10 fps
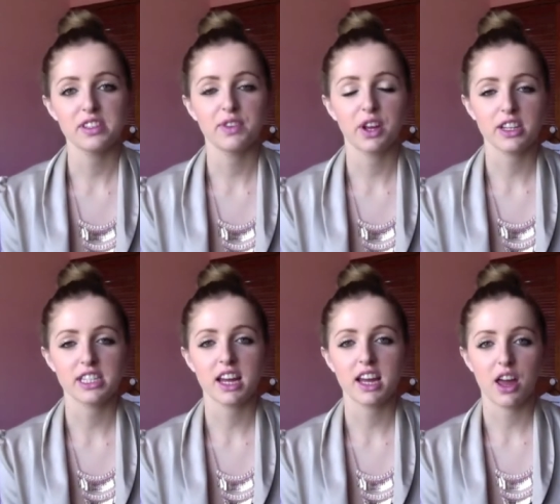video
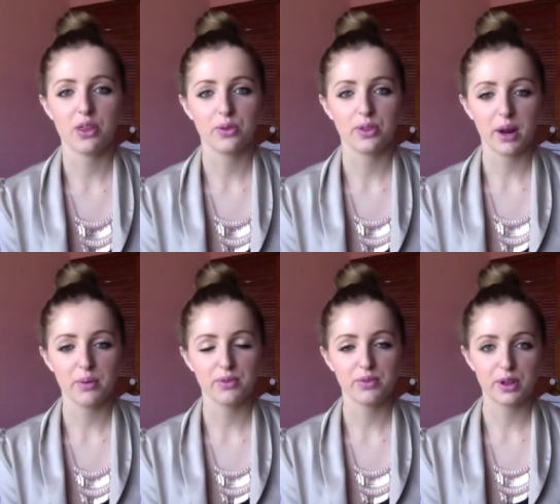today I thought that I
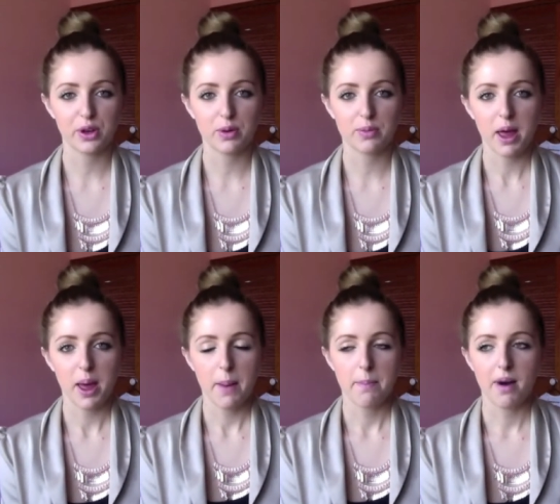would film
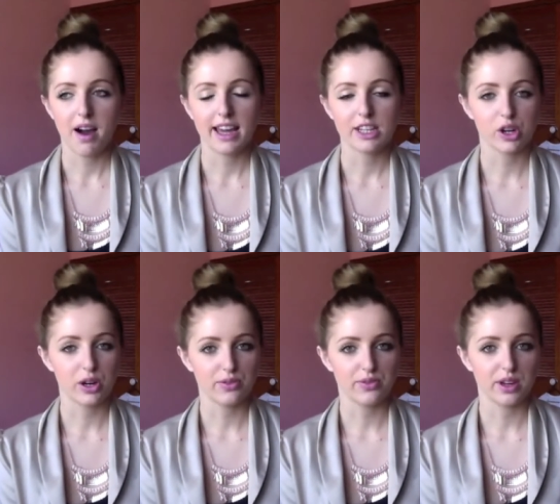my
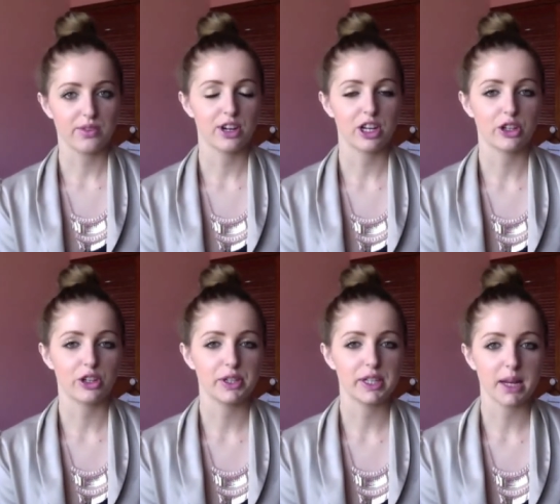top favourite
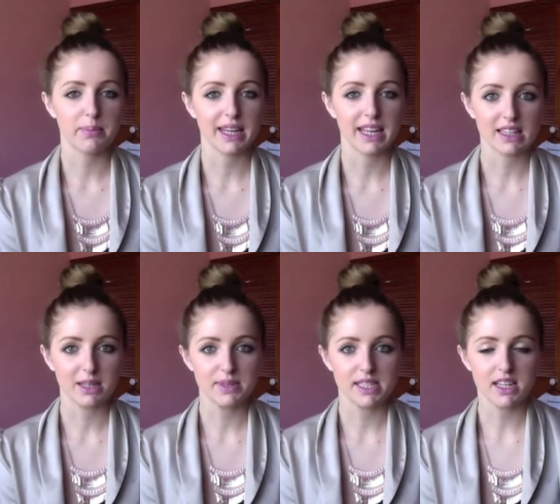nude and pink
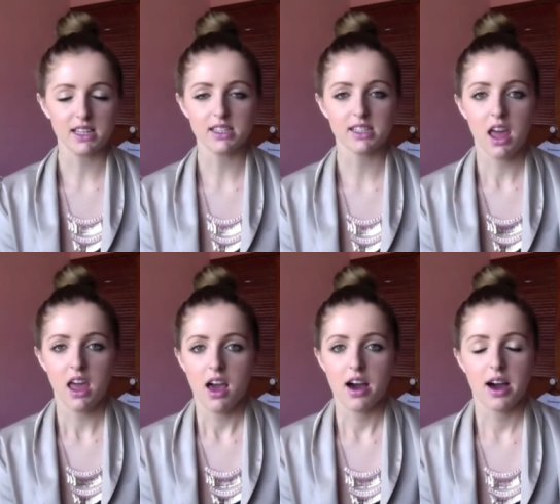lipsticks.
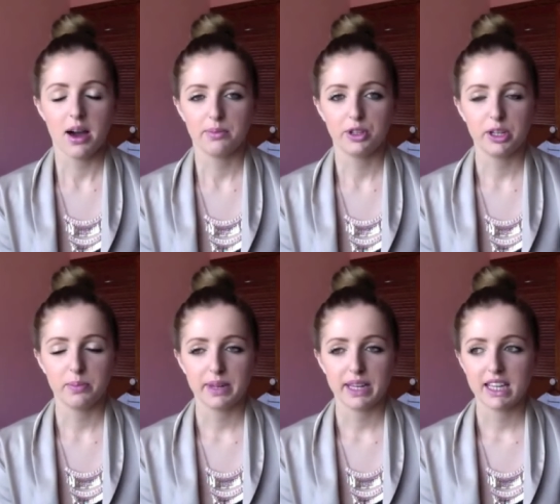Um, nude
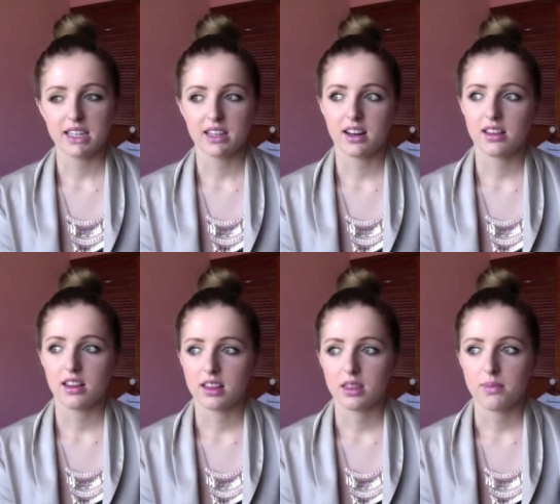and pink are
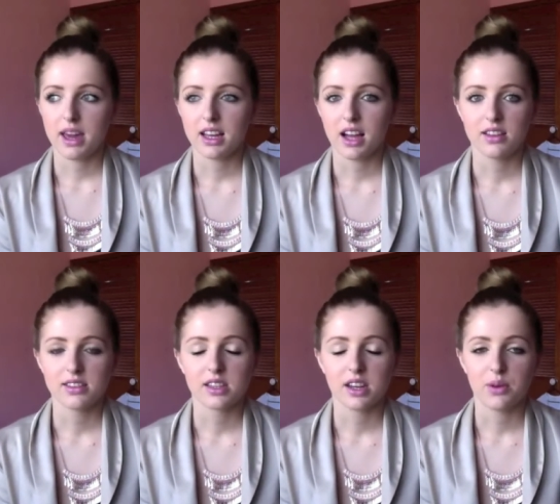like the main colours
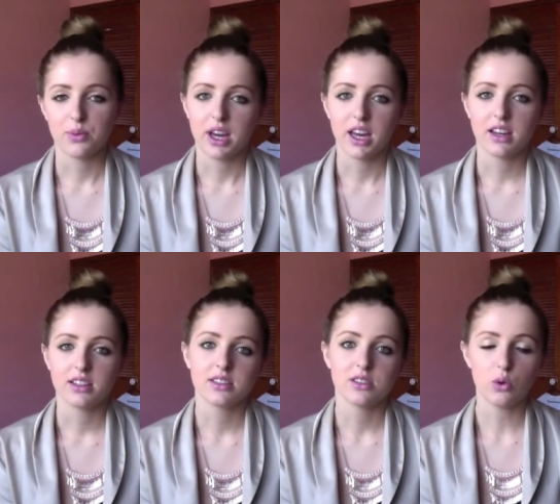that I wear
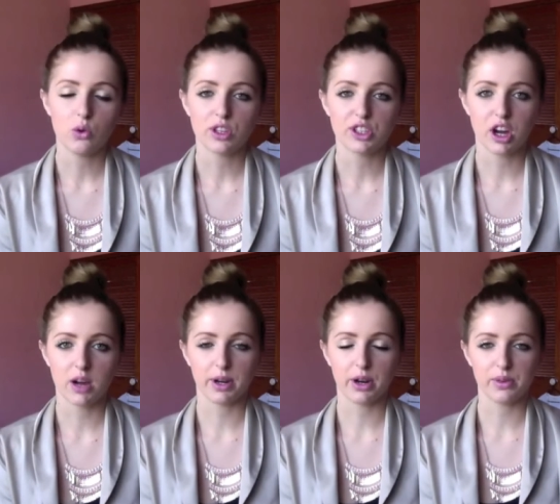all the
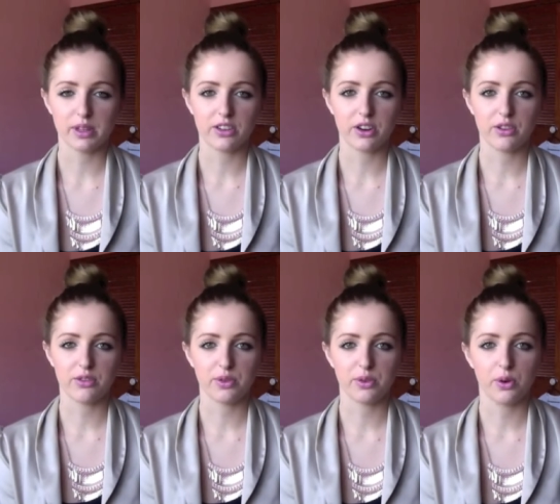time. I don't really go
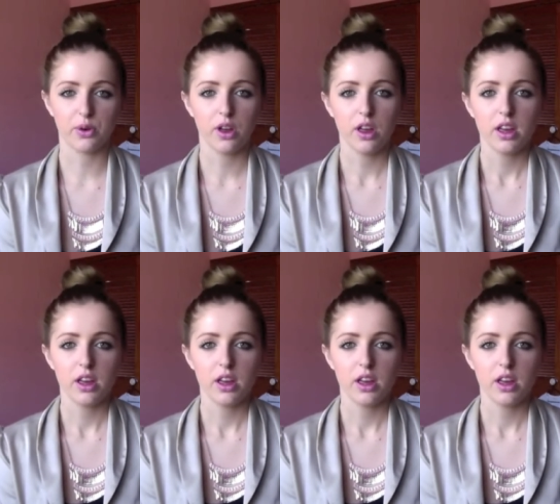for